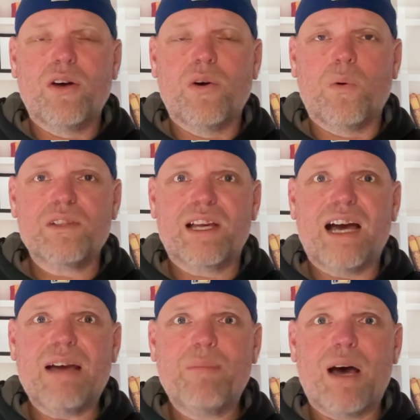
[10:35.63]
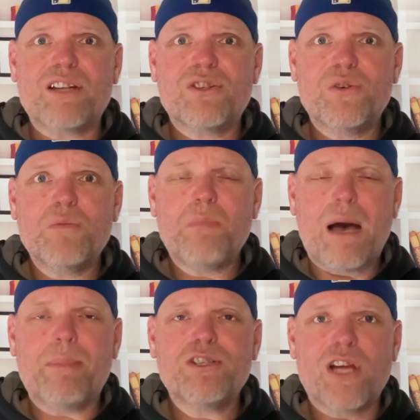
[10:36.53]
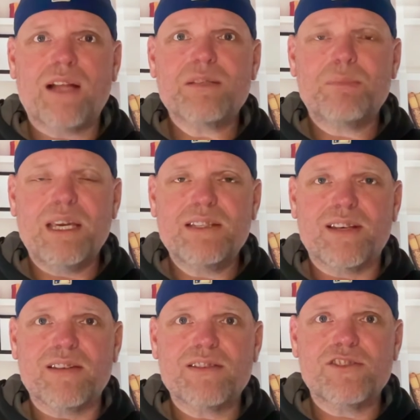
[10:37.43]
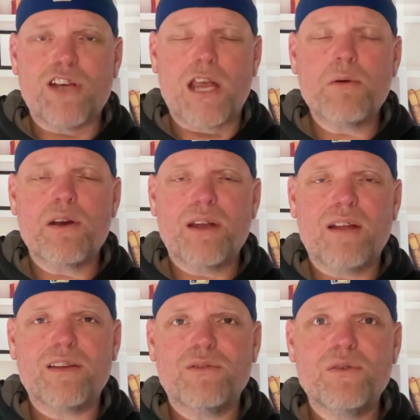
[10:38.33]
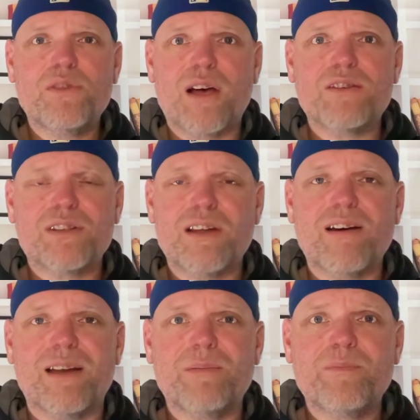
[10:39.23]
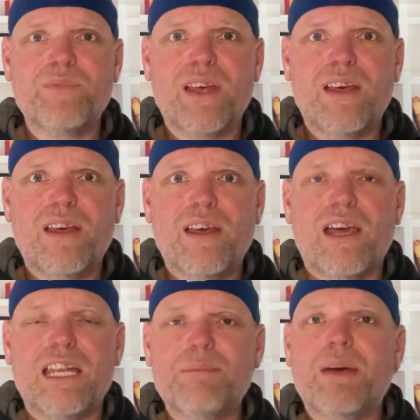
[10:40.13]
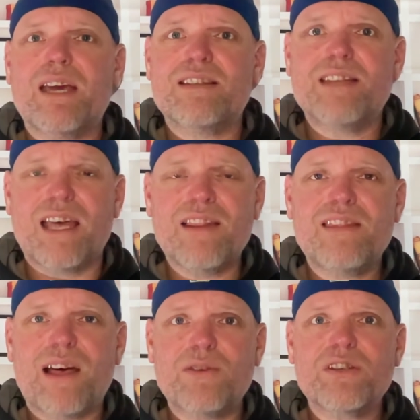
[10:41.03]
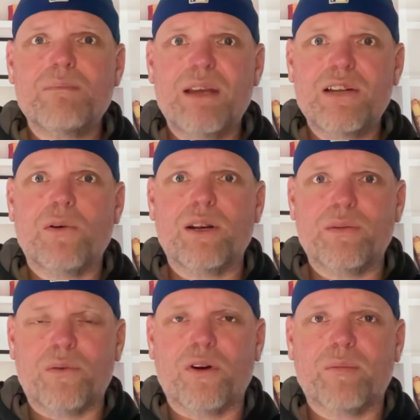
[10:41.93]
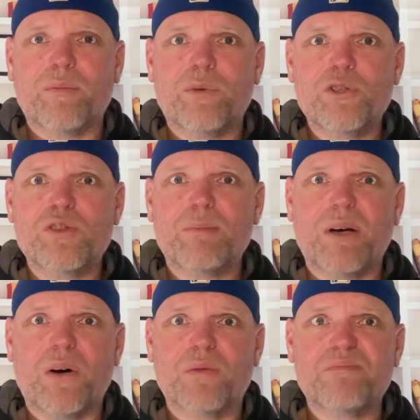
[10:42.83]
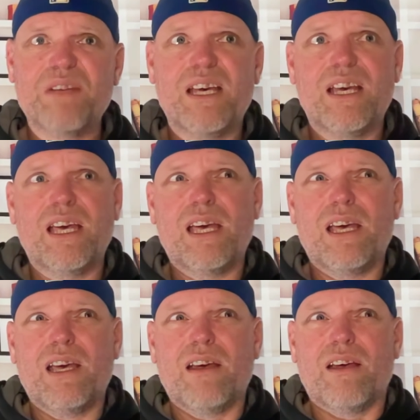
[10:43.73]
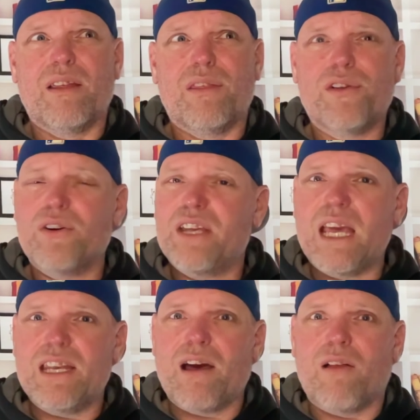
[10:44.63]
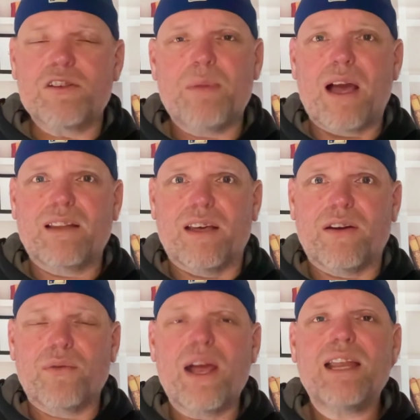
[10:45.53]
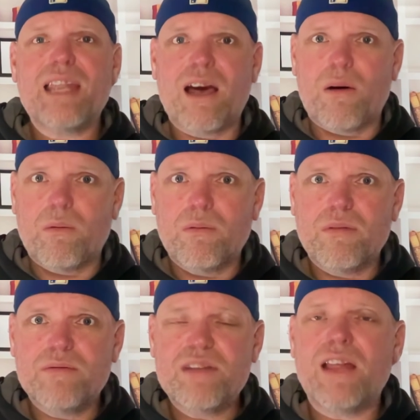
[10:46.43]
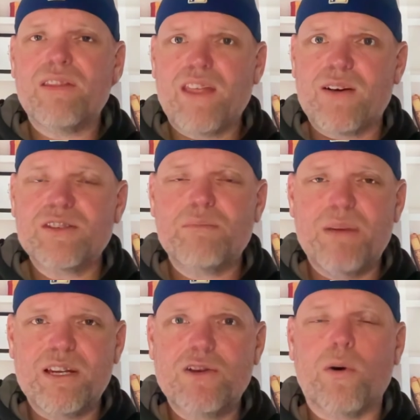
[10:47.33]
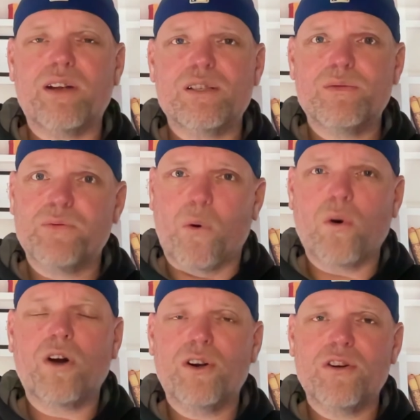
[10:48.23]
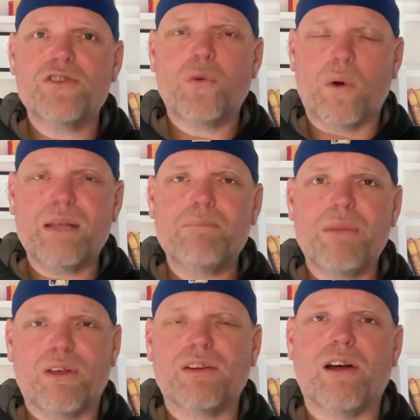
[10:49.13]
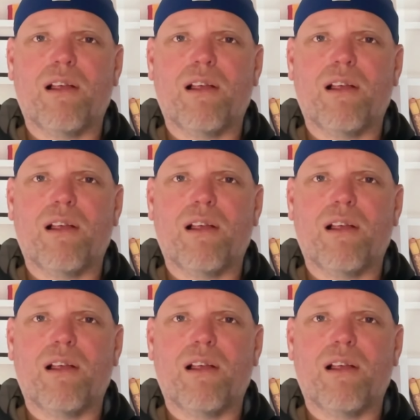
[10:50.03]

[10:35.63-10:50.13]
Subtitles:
was a guy bought 2 Papa John's pizzas January 9th of 2009, and he paid 10,000 Bitcoin for them, which was about $38 back then. Right now, 10,000 Bitcoin is $420 million.